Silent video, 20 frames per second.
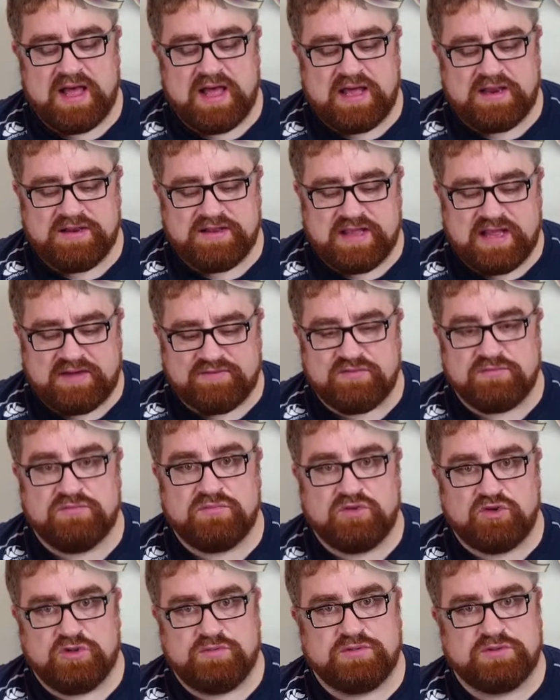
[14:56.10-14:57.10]
and they have a
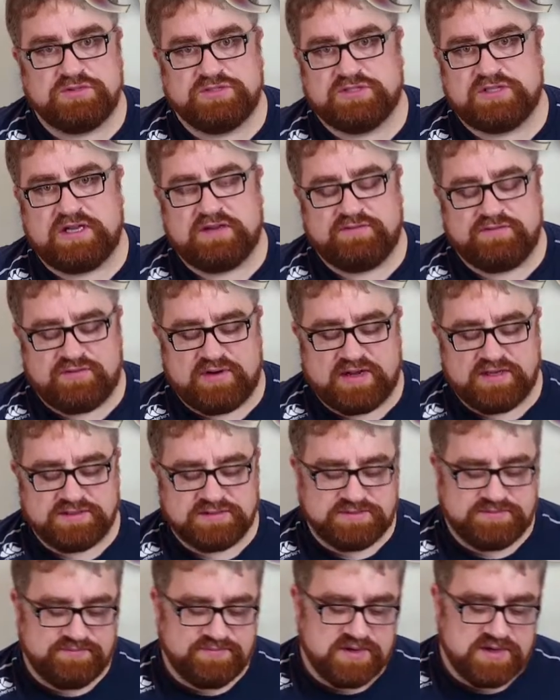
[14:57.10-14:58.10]
multiple set of
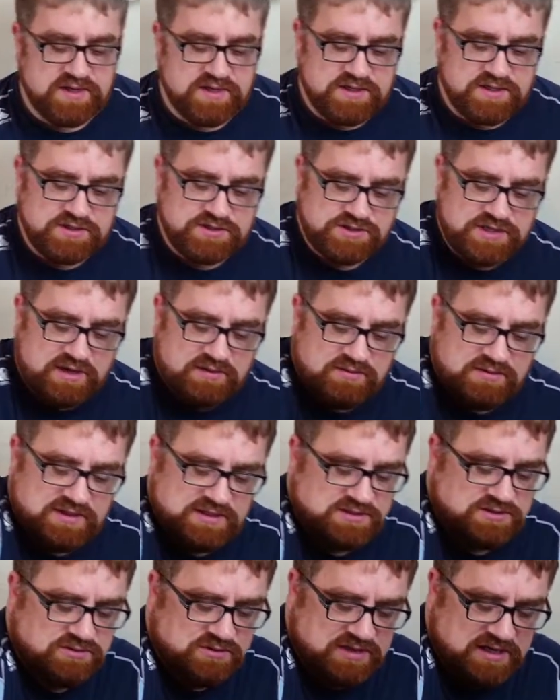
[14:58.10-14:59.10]
threats. So
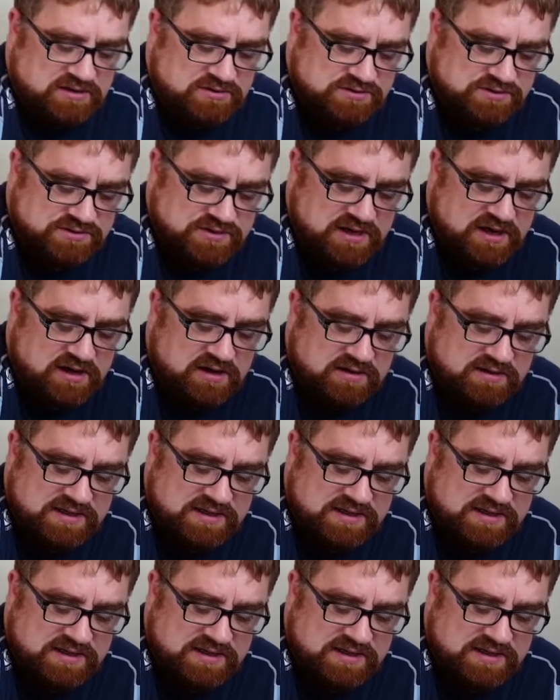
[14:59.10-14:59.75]
let's look at how good they are.